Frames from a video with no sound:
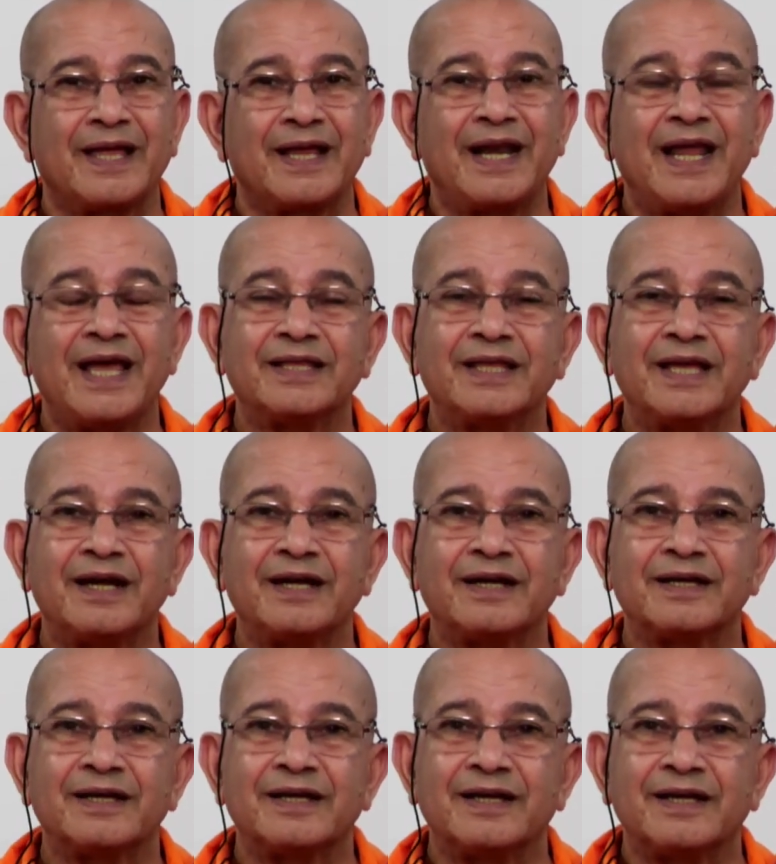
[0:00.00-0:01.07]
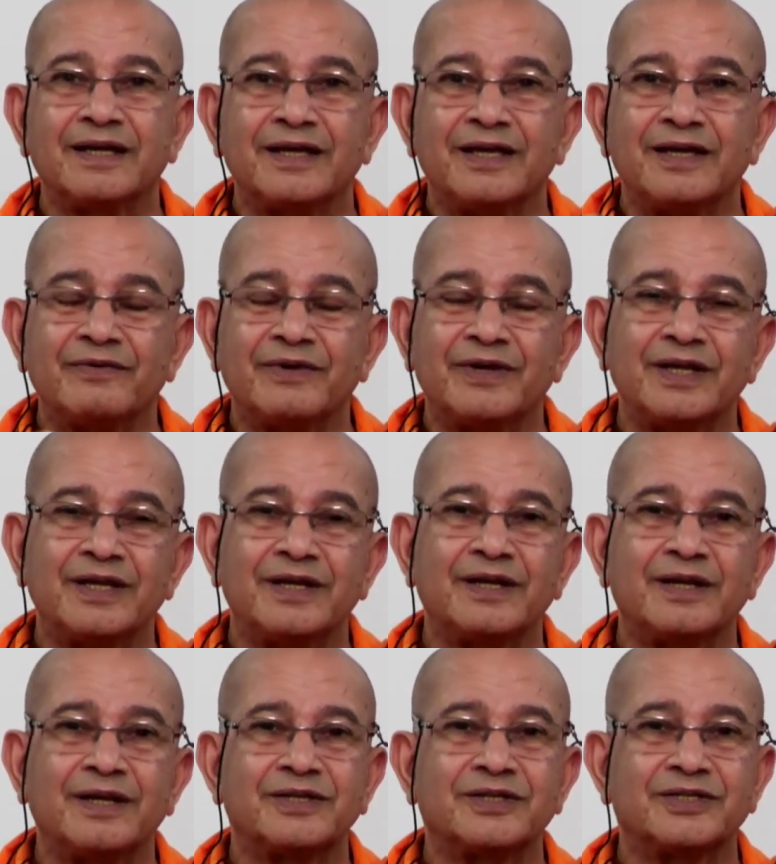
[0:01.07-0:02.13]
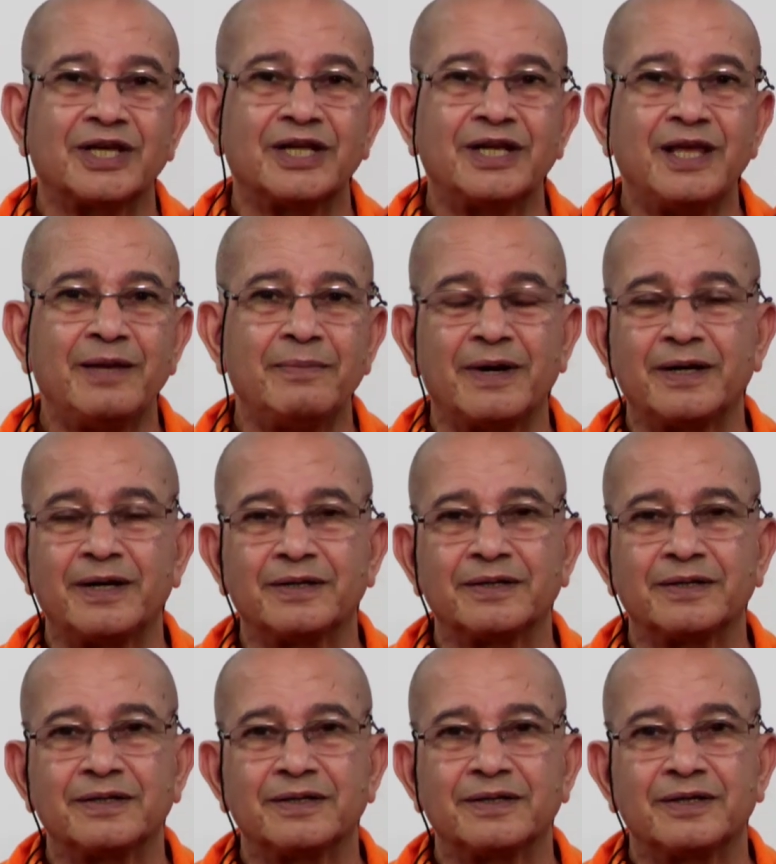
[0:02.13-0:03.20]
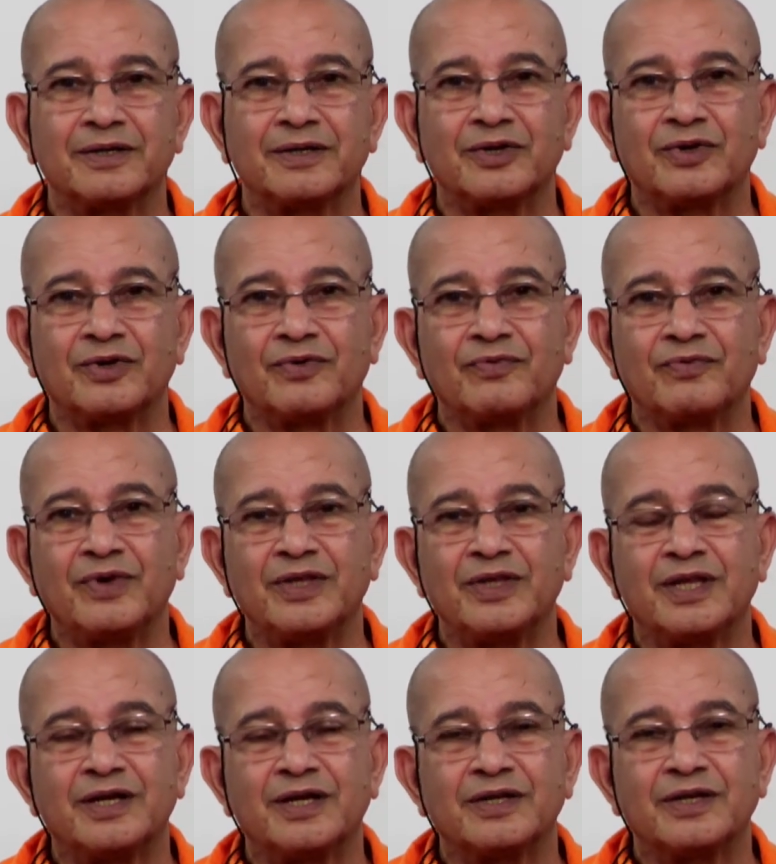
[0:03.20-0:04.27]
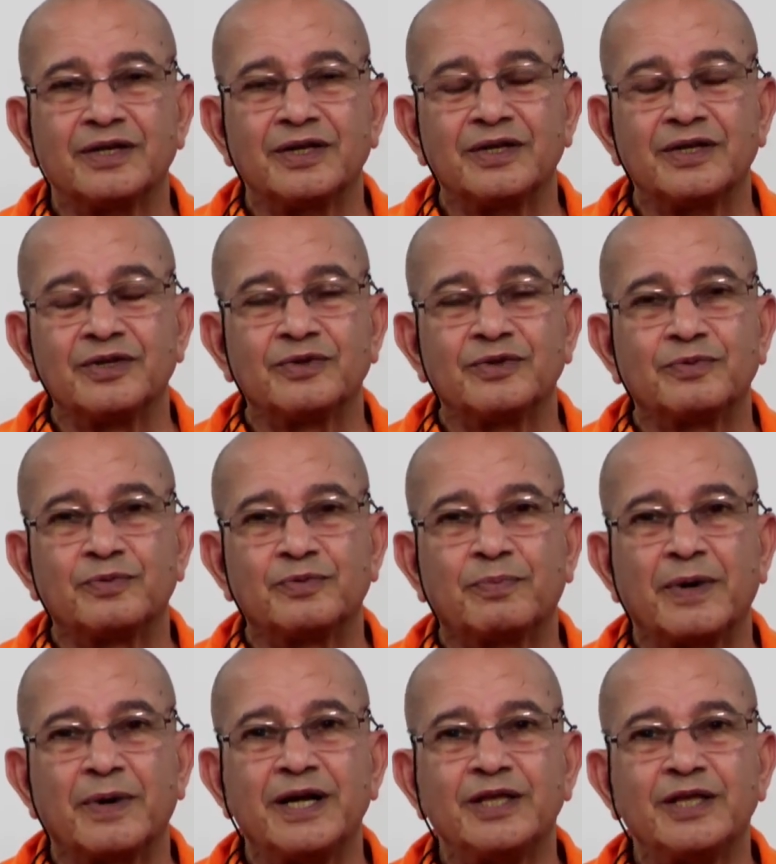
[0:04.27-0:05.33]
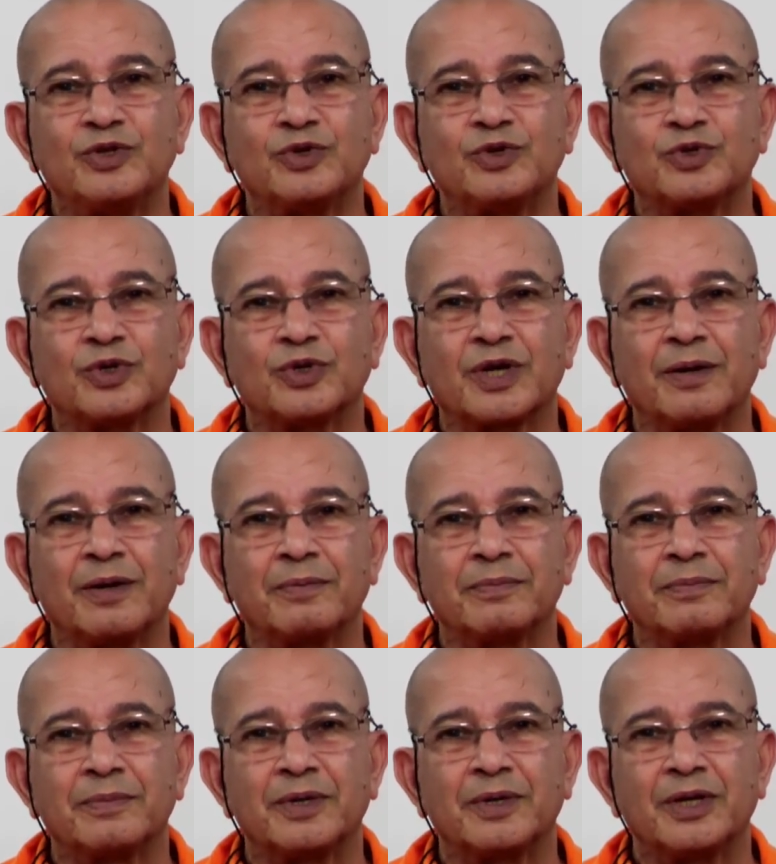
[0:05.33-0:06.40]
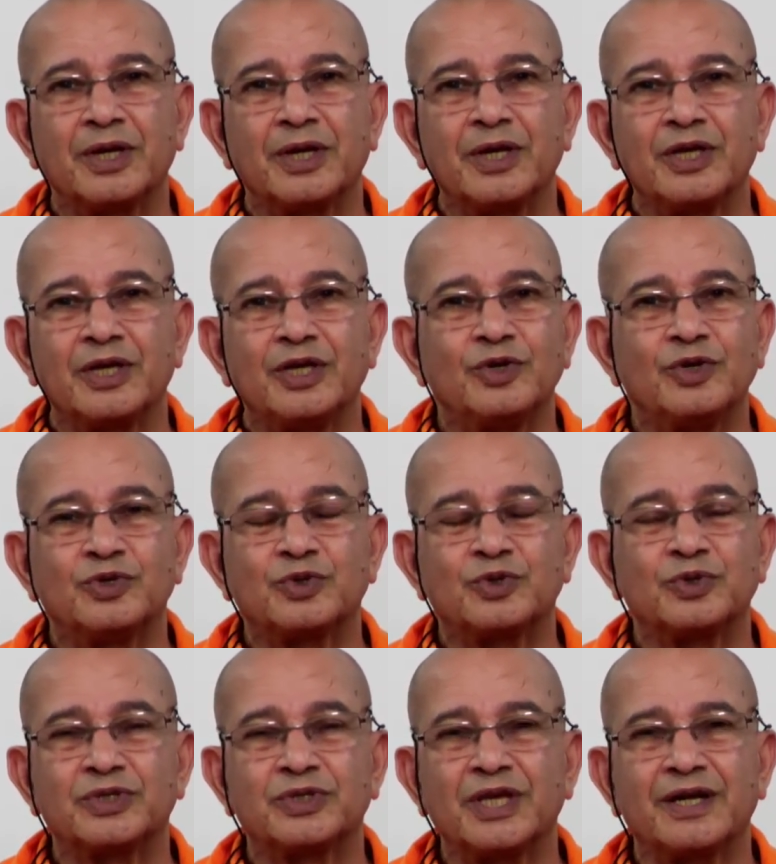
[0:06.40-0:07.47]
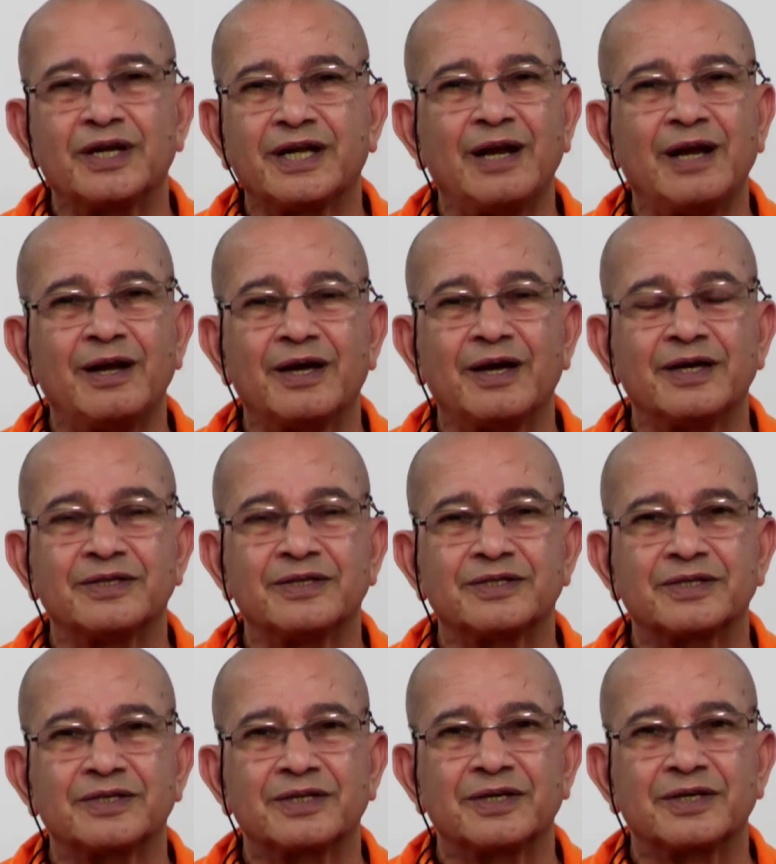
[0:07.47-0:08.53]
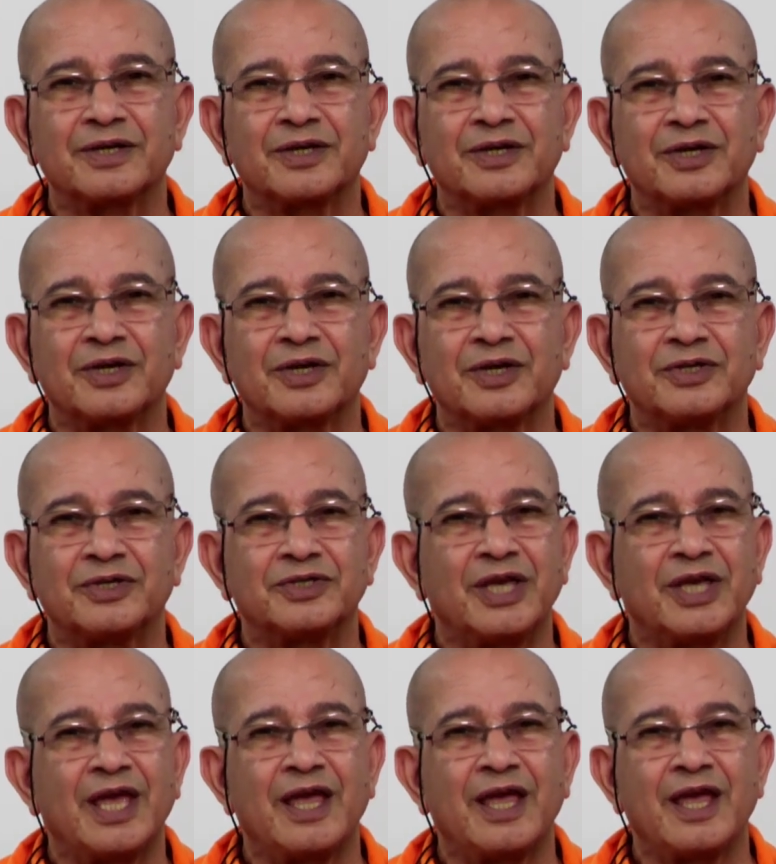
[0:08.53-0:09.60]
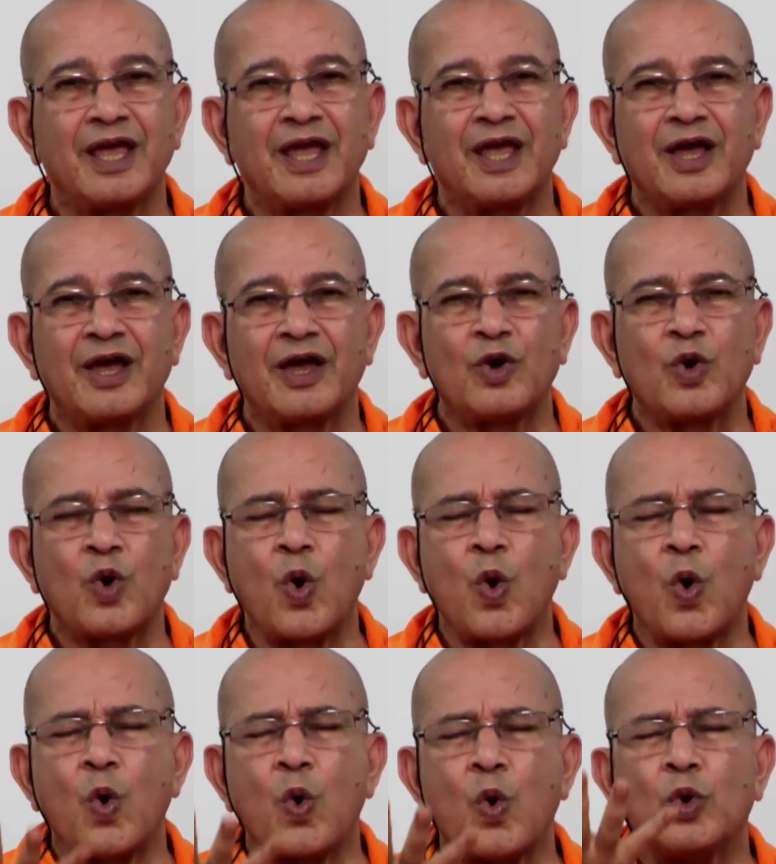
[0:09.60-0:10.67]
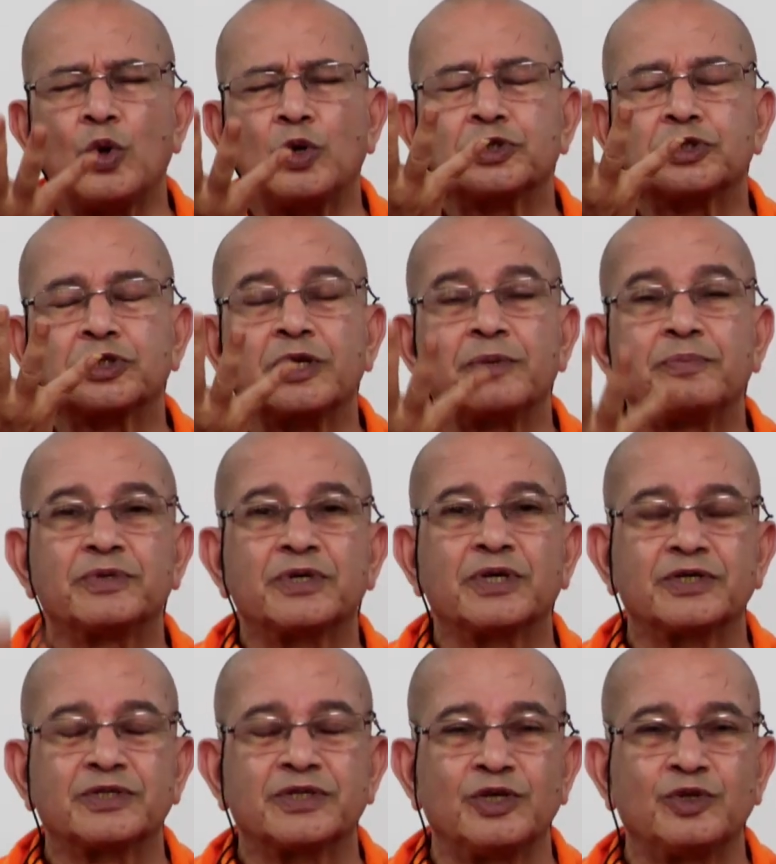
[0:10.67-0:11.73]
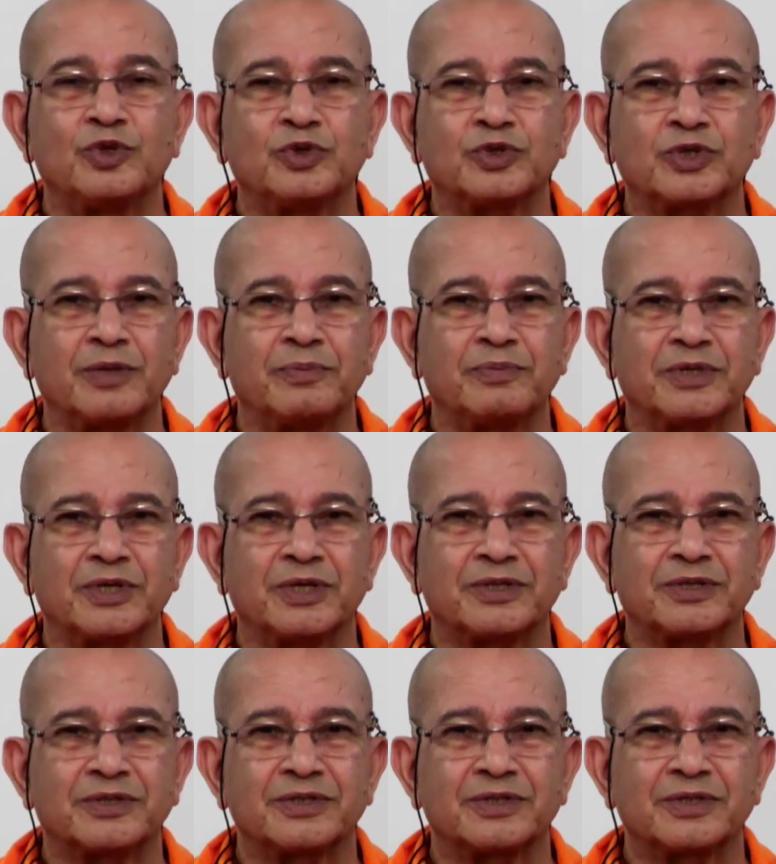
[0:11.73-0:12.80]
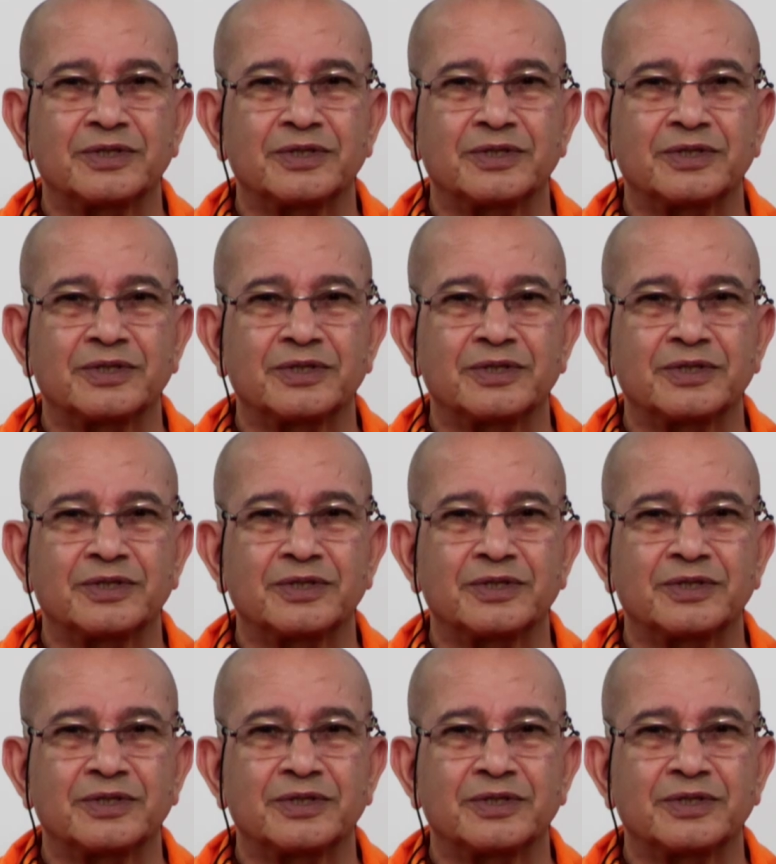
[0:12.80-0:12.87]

Like that, even in Chennai Mutt, when that Pandit used to come, he used to tell us, see, whole scriptures, Hindu scriptures,